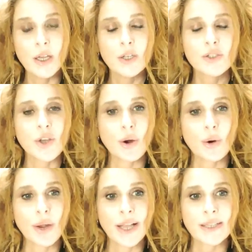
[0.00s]

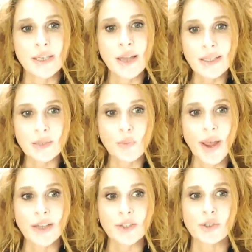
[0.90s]
So it's a nice
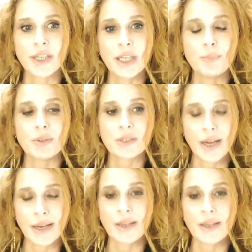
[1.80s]
way to keep
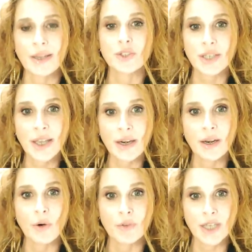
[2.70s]
tightening your
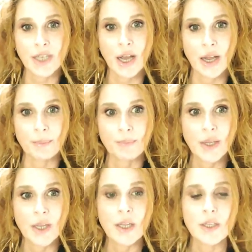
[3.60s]
skin over time.
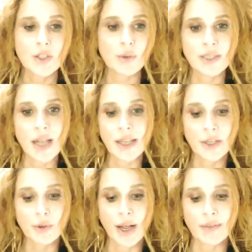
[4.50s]
So it's not
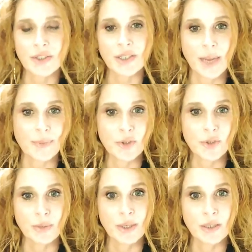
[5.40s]
like you have to stop the
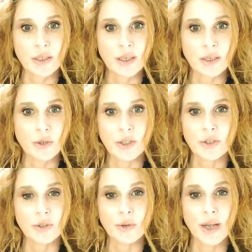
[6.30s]
treatments. You
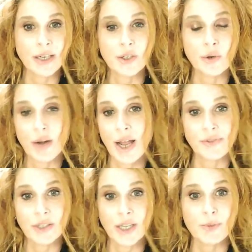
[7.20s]
can do, and you don't
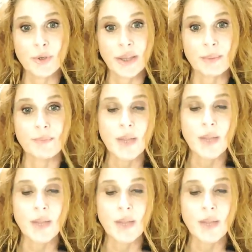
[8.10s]
have to keep doing them.